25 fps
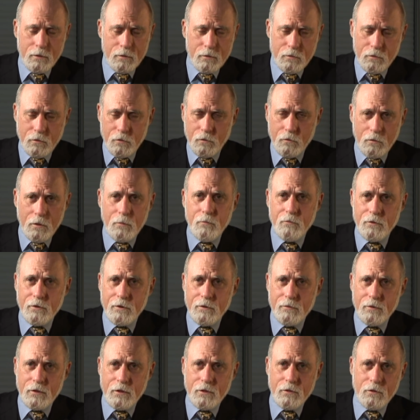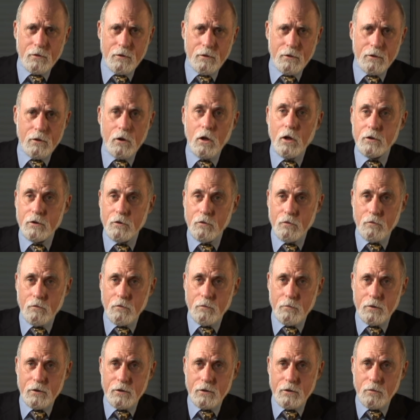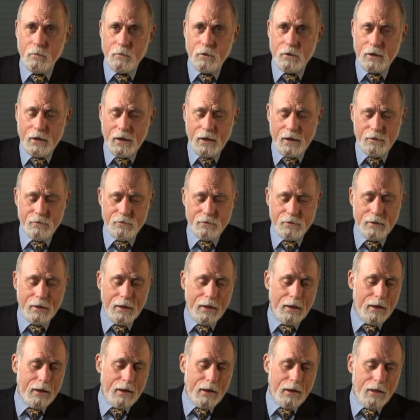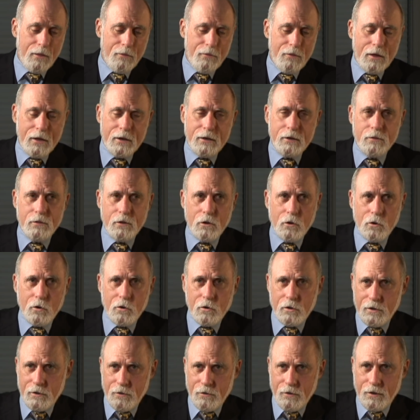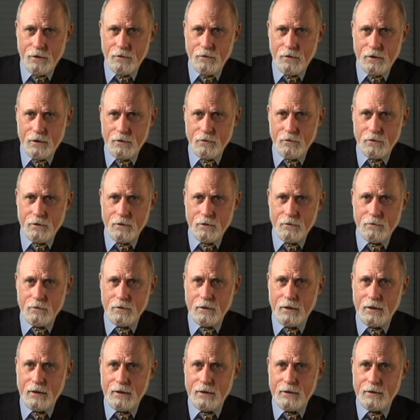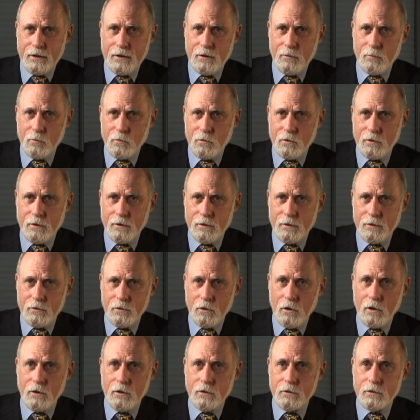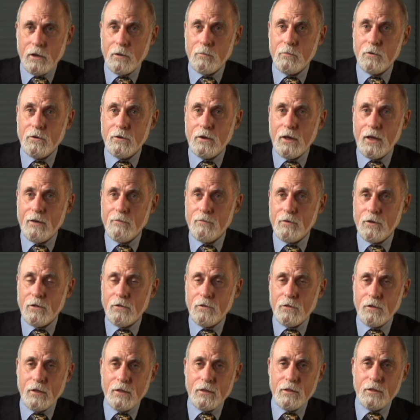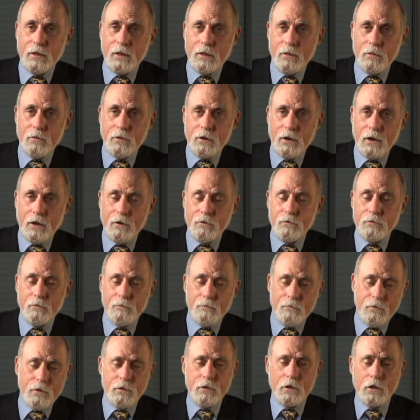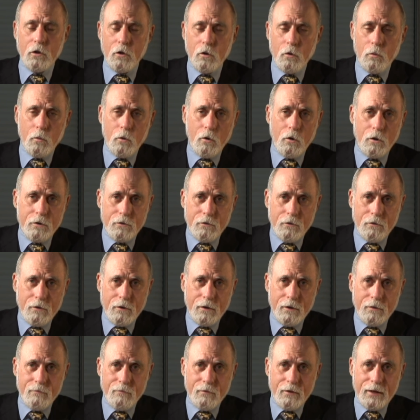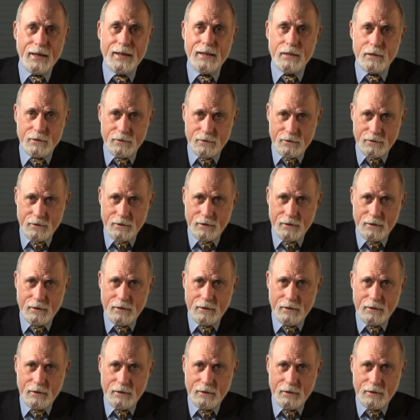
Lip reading: description of this called On Distributed Communication. And then in the early 60s, another guy named Donald W. Davies at the National Physical Laboratory of England